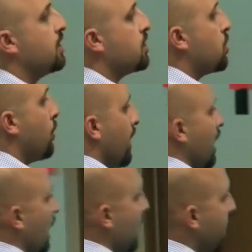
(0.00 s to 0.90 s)
is doing
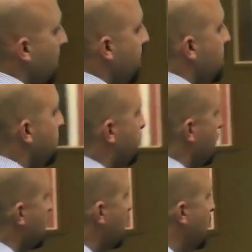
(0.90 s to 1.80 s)
a little bit
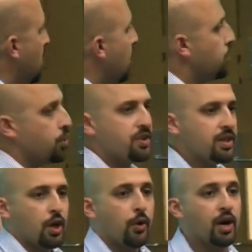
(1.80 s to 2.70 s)
different, do you still go